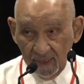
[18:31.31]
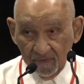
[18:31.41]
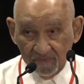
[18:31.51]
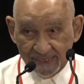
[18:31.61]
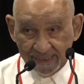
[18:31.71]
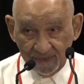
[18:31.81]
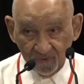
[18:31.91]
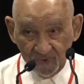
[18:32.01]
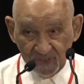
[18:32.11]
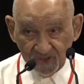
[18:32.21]
But
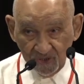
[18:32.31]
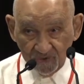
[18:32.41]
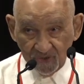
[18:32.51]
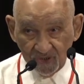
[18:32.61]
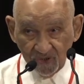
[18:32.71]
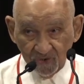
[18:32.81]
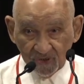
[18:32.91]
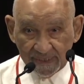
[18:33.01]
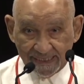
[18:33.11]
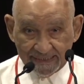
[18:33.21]
if we don't
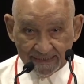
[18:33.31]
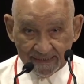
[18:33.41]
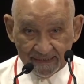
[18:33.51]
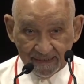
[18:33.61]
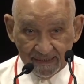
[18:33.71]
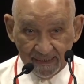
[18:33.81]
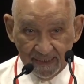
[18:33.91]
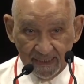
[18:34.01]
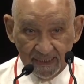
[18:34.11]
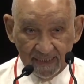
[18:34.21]
utilize it,
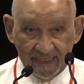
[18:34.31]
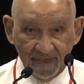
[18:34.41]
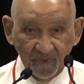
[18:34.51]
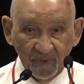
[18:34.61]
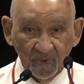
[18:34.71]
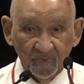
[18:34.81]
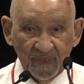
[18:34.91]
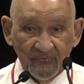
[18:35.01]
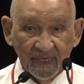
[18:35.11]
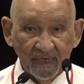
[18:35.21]
then we will
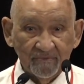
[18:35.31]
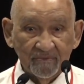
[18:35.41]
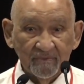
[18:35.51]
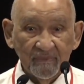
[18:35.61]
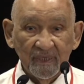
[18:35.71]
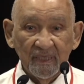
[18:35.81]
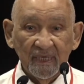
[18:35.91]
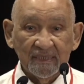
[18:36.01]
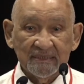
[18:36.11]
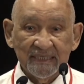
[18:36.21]
become
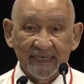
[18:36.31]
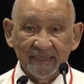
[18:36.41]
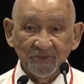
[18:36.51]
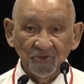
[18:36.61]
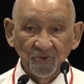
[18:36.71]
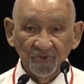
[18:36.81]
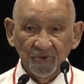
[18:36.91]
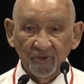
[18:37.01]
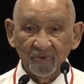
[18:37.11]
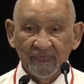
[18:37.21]
a second or
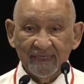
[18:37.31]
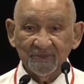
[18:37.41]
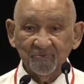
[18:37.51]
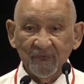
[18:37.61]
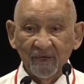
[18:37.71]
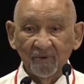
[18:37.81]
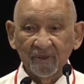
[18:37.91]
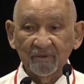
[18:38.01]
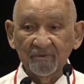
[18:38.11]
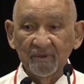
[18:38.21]
third class power.
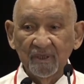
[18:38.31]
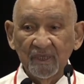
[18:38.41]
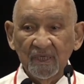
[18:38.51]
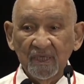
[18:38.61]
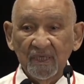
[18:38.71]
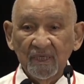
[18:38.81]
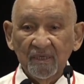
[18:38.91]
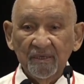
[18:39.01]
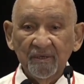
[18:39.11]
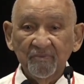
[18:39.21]

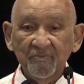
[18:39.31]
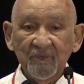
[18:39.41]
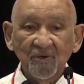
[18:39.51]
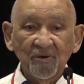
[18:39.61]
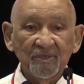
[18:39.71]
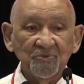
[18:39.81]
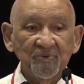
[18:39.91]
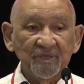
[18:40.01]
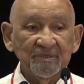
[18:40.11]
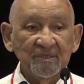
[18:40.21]
Because
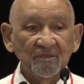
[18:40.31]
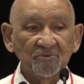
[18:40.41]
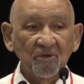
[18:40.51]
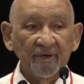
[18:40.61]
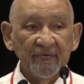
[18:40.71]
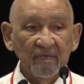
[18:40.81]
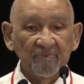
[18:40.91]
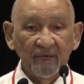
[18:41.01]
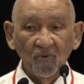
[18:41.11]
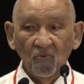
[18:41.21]
we are still talking
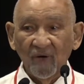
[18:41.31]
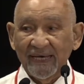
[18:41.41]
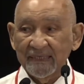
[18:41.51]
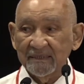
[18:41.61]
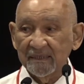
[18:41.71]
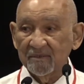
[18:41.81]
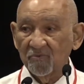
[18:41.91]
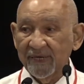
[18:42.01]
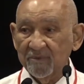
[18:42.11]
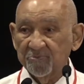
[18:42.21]
about white and
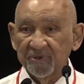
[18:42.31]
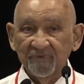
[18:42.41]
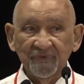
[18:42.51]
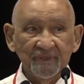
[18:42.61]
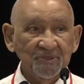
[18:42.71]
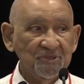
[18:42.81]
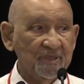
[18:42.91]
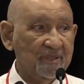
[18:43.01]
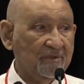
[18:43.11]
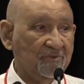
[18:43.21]
white privilege
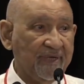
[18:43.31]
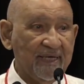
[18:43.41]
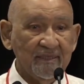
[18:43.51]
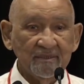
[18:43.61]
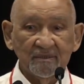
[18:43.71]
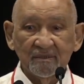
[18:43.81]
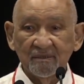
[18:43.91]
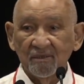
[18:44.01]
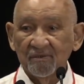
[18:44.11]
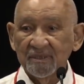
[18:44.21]
and race and
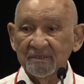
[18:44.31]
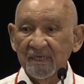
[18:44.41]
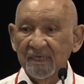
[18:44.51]
all these